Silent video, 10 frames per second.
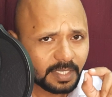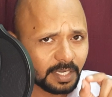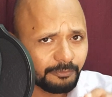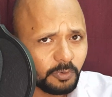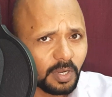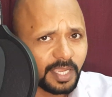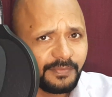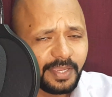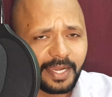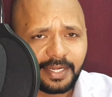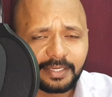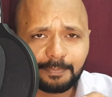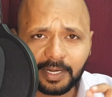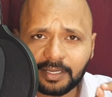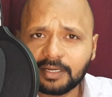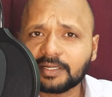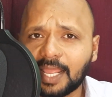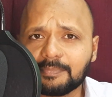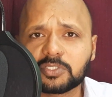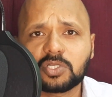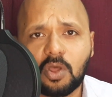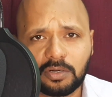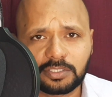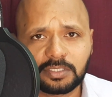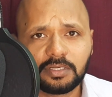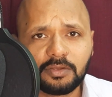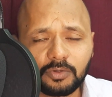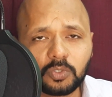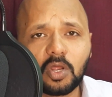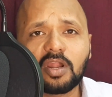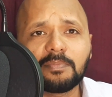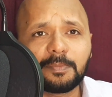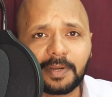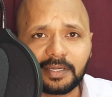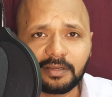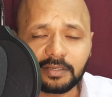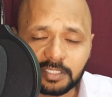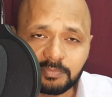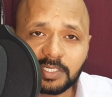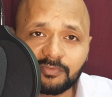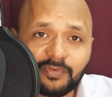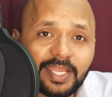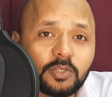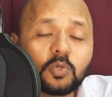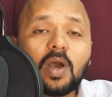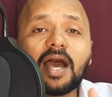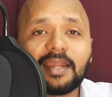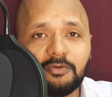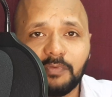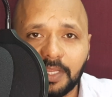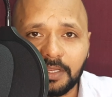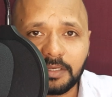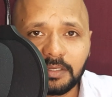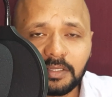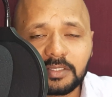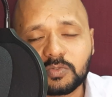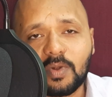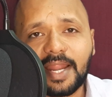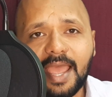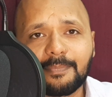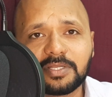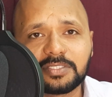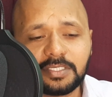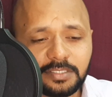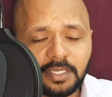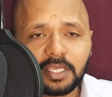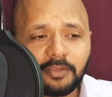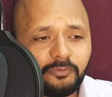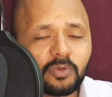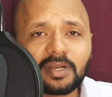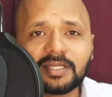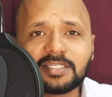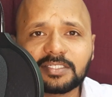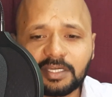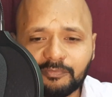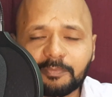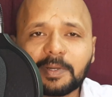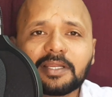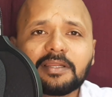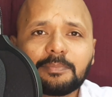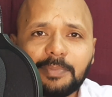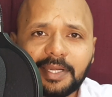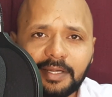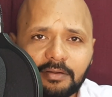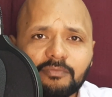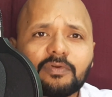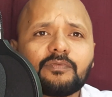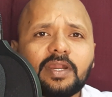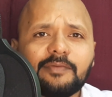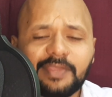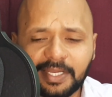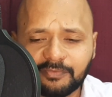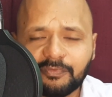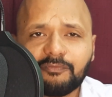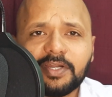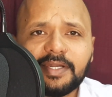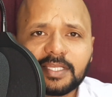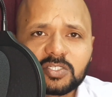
if you are giving any particular time slot to develop the particular subject where you are in weak, so what happens is, if you are consistent for a particular period, for 1 week, 15 days,